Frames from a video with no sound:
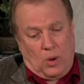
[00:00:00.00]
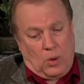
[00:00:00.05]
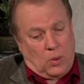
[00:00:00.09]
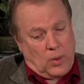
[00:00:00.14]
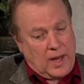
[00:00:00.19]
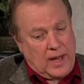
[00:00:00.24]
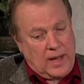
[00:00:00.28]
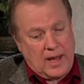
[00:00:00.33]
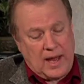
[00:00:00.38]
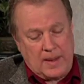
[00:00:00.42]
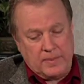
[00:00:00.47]

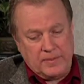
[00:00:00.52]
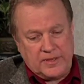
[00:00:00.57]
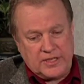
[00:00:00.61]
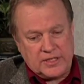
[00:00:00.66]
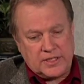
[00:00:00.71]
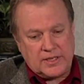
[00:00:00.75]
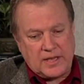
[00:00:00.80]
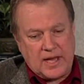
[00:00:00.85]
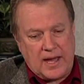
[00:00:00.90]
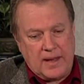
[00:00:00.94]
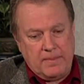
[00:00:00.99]
Well,
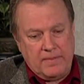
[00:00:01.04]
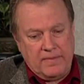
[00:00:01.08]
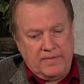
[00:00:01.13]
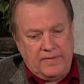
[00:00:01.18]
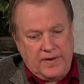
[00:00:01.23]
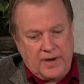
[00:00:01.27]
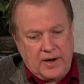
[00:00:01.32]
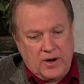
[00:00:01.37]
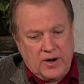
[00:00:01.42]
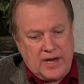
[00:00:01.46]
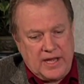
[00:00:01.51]
I'm
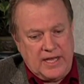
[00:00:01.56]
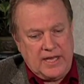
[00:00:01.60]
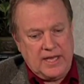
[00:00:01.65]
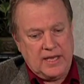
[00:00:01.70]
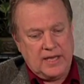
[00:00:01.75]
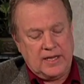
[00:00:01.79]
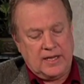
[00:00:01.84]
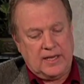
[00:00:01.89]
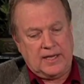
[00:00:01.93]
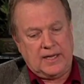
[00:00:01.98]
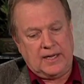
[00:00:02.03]
very
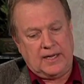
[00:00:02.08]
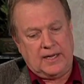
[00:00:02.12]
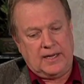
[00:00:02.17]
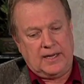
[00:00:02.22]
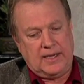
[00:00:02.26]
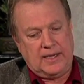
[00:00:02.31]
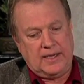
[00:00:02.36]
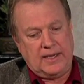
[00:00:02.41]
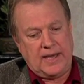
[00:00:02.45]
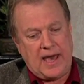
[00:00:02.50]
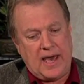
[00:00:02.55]

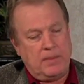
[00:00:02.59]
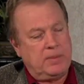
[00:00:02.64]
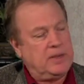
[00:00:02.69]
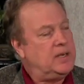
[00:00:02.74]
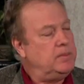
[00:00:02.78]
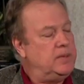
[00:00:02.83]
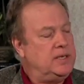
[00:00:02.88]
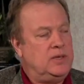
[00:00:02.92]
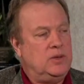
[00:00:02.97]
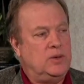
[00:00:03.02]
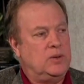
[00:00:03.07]
happy to
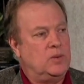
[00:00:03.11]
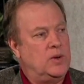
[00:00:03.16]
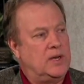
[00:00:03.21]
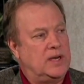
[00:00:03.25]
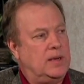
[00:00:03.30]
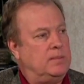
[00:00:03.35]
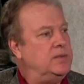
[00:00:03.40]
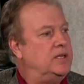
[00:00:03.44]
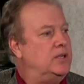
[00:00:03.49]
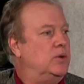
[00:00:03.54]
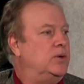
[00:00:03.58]
be doing what
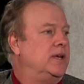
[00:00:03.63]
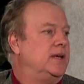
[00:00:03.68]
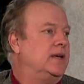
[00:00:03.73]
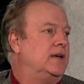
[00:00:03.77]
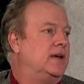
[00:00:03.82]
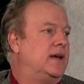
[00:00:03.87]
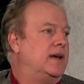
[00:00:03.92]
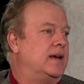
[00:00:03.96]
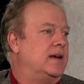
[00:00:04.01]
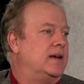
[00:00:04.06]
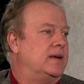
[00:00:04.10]
I'm doing.
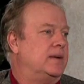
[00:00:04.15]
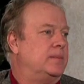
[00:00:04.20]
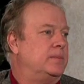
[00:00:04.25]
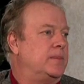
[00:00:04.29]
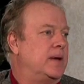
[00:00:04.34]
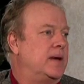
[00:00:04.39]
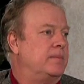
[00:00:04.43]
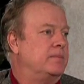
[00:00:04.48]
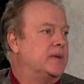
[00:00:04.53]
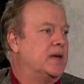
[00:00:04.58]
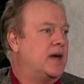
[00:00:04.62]

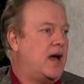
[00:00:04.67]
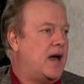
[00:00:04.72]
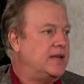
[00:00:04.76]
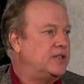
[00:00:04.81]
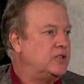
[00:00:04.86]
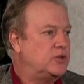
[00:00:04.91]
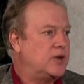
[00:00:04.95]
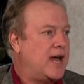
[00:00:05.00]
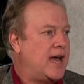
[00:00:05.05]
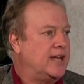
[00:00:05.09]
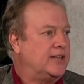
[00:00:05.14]
I'm
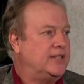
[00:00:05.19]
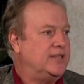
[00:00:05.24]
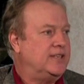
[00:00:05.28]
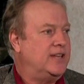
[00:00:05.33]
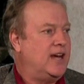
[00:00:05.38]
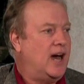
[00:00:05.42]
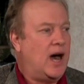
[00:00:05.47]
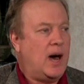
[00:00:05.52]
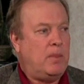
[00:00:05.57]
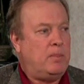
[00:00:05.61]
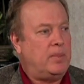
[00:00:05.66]
contracted
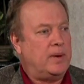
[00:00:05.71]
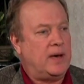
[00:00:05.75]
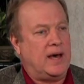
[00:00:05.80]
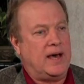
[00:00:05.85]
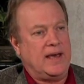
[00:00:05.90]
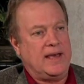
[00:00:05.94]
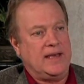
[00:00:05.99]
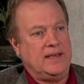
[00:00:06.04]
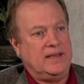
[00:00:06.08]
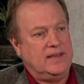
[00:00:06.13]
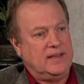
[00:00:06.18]
up.
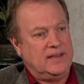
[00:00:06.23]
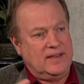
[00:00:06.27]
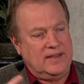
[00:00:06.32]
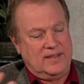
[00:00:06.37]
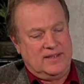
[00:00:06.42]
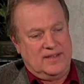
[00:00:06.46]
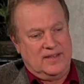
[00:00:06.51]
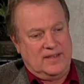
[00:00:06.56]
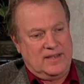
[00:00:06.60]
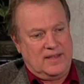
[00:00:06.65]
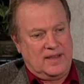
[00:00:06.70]

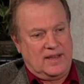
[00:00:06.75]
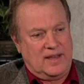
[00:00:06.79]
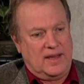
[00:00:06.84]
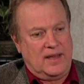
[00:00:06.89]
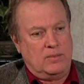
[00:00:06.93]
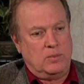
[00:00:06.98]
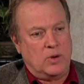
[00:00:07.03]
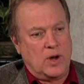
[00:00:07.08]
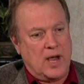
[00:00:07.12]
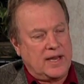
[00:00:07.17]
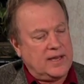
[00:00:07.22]

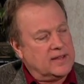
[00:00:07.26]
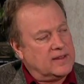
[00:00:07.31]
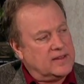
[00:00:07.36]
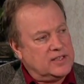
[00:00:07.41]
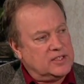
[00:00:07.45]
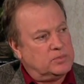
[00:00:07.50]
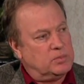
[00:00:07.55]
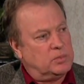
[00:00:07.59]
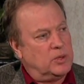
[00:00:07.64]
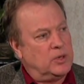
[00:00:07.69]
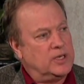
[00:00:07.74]
I'm writing
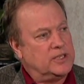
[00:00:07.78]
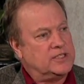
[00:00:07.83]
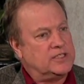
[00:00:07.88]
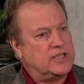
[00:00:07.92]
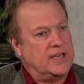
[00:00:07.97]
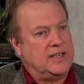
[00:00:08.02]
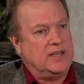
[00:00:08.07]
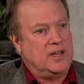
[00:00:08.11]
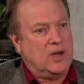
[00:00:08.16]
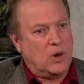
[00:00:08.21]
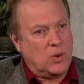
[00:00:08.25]
these books.
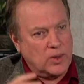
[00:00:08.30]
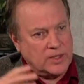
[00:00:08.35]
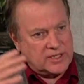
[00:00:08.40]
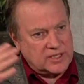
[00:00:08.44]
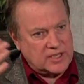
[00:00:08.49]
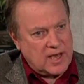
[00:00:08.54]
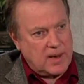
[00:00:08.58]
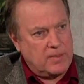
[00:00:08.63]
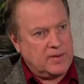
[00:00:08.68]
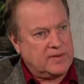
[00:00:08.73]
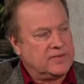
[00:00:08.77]
I know what's
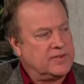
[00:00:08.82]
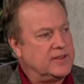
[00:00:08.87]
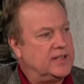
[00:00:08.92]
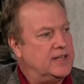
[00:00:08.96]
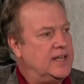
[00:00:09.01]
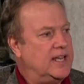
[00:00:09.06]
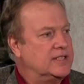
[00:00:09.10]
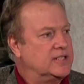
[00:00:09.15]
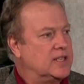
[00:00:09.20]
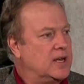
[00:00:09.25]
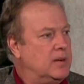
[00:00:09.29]
coming for the
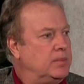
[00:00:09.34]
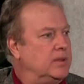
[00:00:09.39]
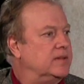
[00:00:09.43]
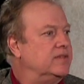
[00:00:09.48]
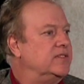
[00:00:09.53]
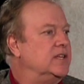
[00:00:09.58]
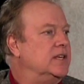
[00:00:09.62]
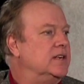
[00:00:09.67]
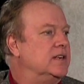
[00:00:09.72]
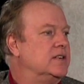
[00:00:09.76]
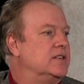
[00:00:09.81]
next couple of
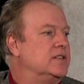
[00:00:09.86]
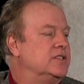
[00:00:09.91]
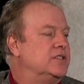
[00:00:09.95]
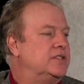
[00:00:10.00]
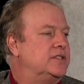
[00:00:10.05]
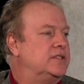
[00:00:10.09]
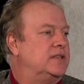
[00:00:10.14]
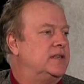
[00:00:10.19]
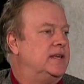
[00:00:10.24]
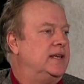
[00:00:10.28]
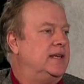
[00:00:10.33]

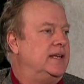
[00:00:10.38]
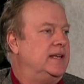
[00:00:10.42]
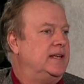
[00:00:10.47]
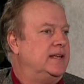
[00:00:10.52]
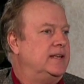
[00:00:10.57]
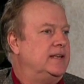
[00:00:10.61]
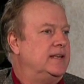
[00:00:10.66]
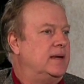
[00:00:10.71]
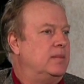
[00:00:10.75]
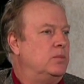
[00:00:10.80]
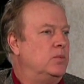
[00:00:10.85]
years,
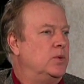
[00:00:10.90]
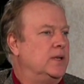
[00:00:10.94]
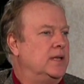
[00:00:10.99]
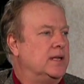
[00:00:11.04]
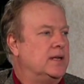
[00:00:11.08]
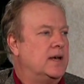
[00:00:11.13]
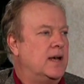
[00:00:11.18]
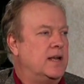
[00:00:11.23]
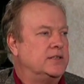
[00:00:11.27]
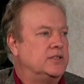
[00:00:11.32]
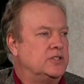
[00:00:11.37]
and I'm really
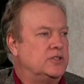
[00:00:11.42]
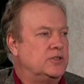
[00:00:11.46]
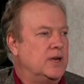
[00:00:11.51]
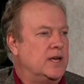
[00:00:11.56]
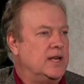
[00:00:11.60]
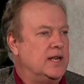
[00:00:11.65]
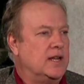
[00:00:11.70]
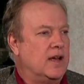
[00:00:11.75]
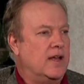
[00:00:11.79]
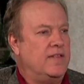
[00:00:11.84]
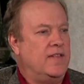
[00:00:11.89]

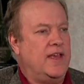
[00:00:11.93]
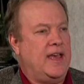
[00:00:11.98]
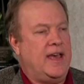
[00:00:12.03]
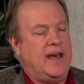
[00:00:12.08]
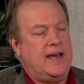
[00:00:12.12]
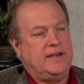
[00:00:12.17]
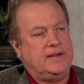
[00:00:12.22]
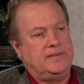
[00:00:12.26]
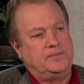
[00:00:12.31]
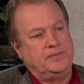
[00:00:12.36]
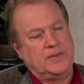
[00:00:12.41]
concentrating on
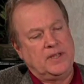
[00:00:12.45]
that.